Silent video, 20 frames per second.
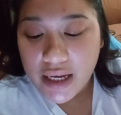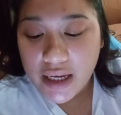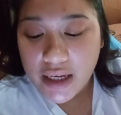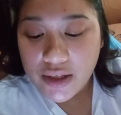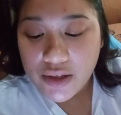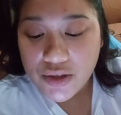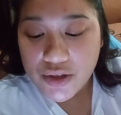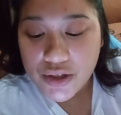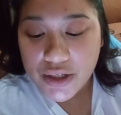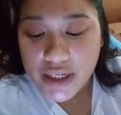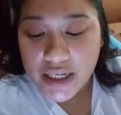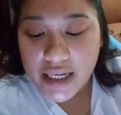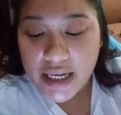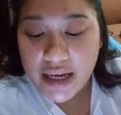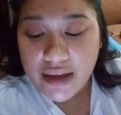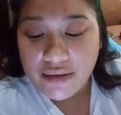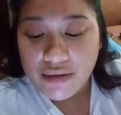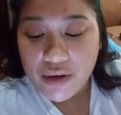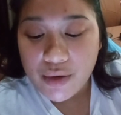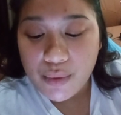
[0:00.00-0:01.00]
in
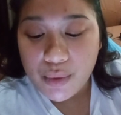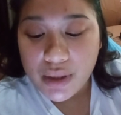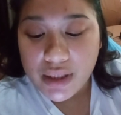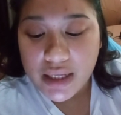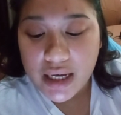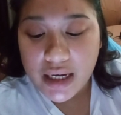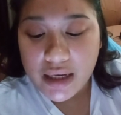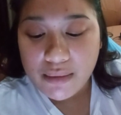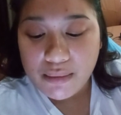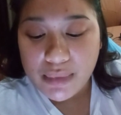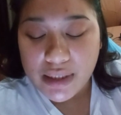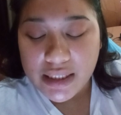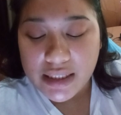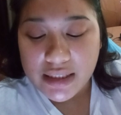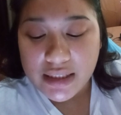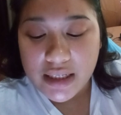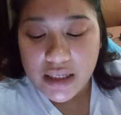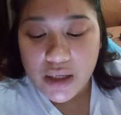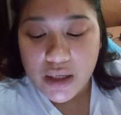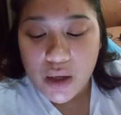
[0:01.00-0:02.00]
Turkey, and the
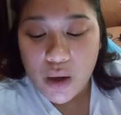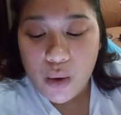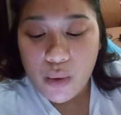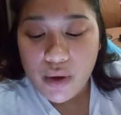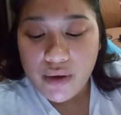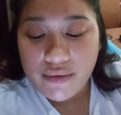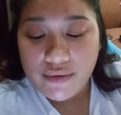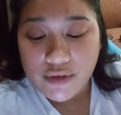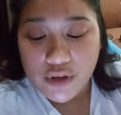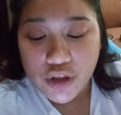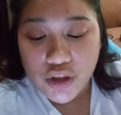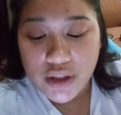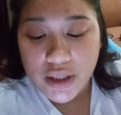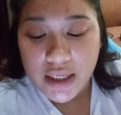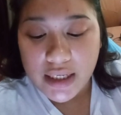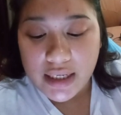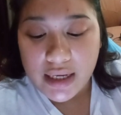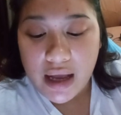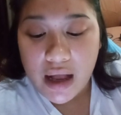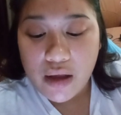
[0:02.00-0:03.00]
reliability
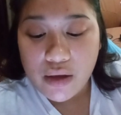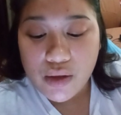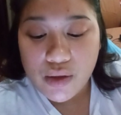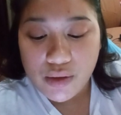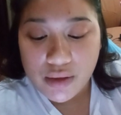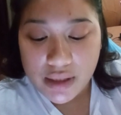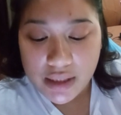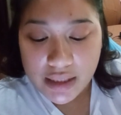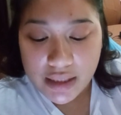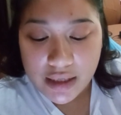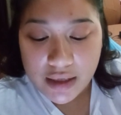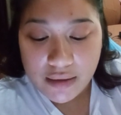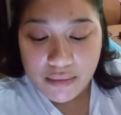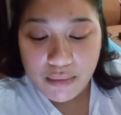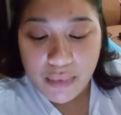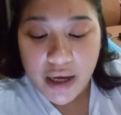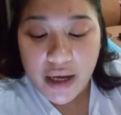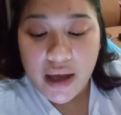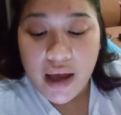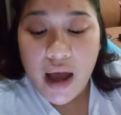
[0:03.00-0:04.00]
coefficient calculated
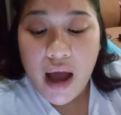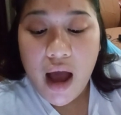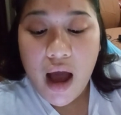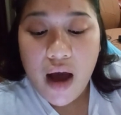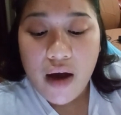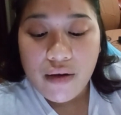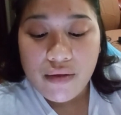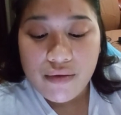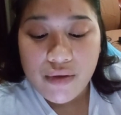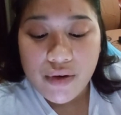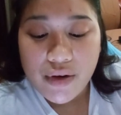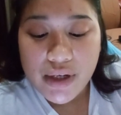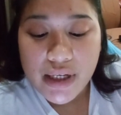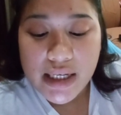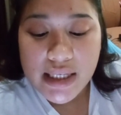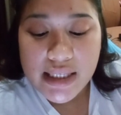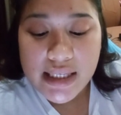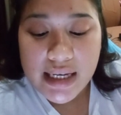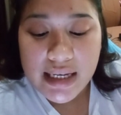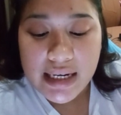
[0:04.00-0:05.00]
by
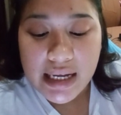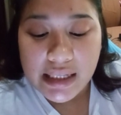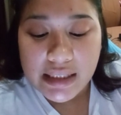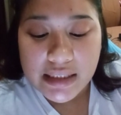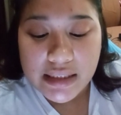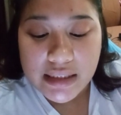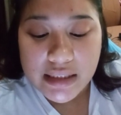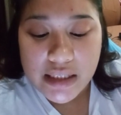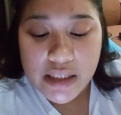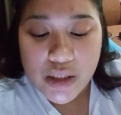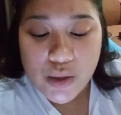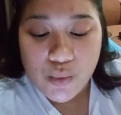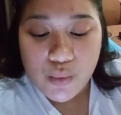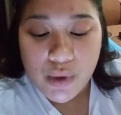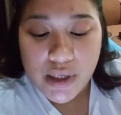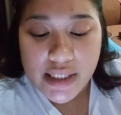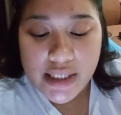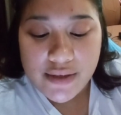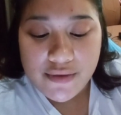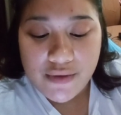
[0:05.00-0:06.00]
variance analysis
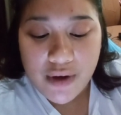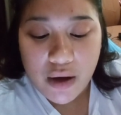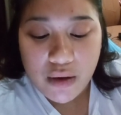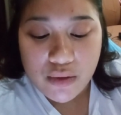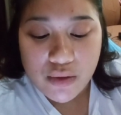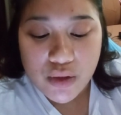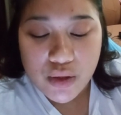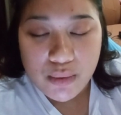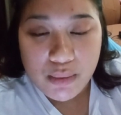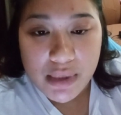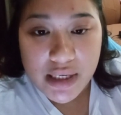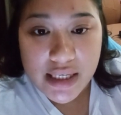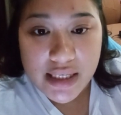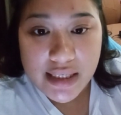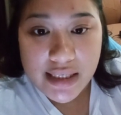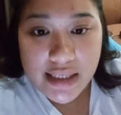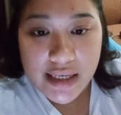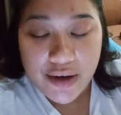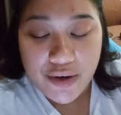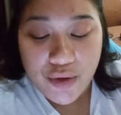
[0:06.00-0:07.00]
was found to be
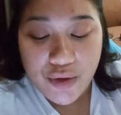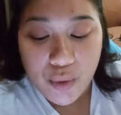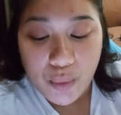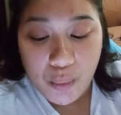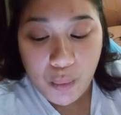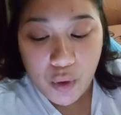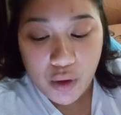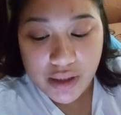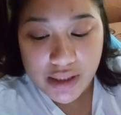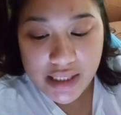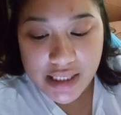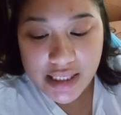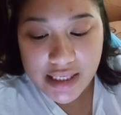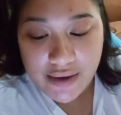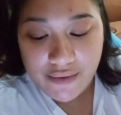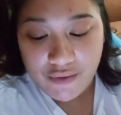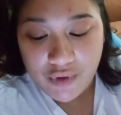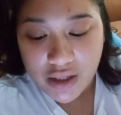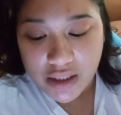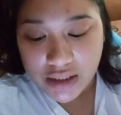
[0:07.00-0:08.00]

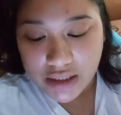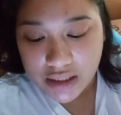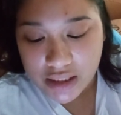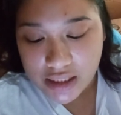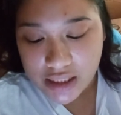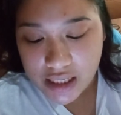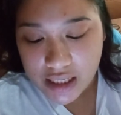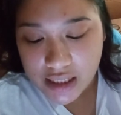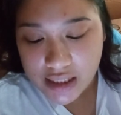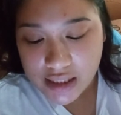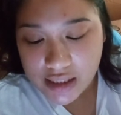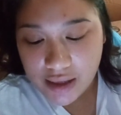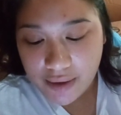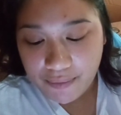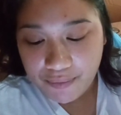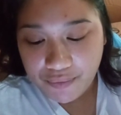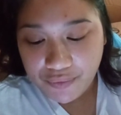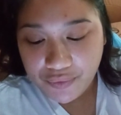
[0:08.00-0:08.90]
0.76.